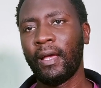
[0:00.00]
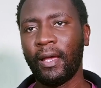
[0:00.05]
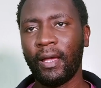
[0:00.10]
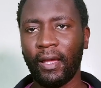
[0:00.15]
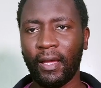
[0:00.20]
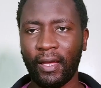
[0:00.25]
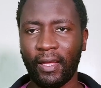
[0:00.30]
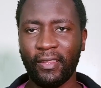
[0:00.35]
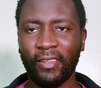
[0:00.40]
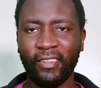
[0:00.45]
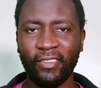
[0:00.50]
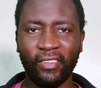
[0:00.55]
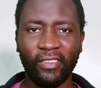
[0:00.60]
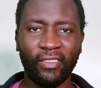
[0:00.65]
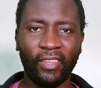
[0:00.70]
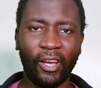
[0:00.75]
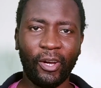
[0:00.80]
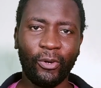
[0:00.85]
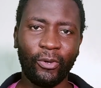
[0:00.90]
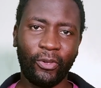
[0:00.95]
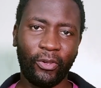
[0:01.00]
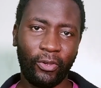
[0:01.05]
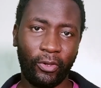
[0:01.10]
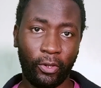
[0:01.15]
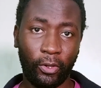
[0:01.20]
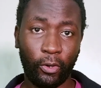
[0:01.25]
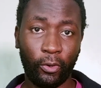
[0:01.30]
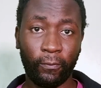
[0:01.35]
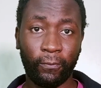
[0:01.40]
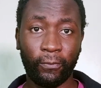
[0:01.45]
And this is how
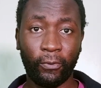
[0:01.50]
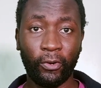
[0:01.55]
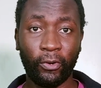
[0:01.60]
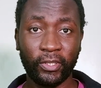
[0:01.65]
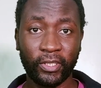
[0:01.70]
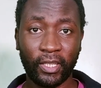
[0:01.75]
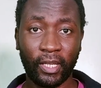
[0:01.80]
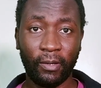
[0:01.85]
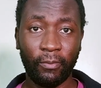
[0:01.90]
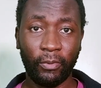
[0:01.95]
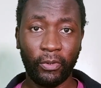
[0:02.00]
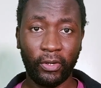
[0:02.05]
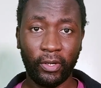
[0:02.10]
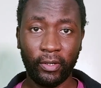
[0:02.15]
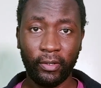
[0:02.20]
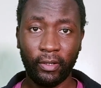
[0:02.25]
your front camera,